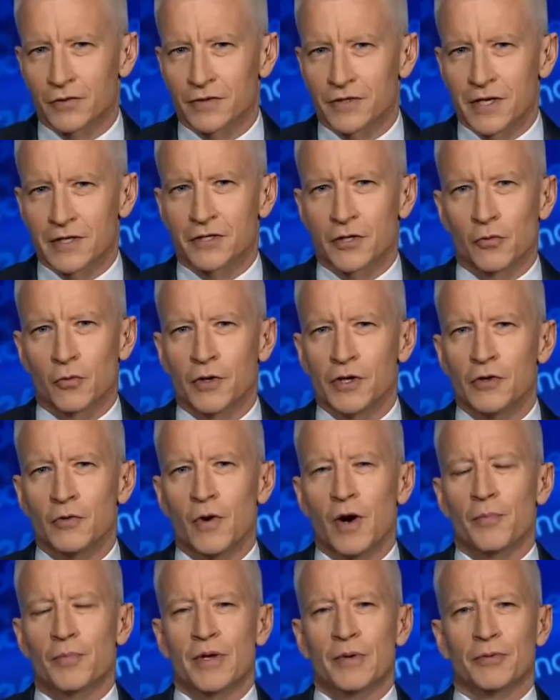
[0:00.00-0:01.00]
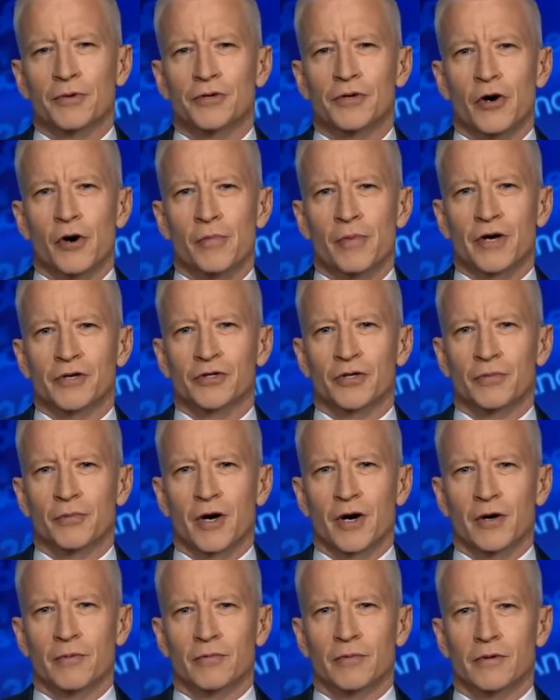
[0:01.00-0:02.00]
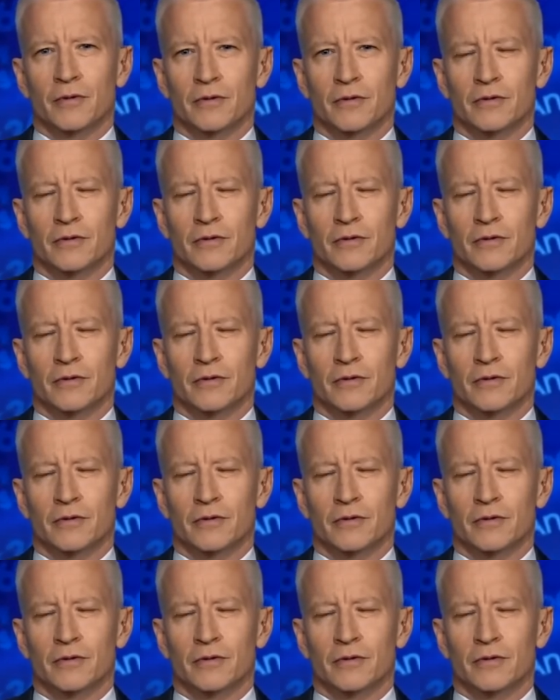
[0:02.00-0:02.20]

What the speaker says: Tratessa, what do you want people to know about your mom?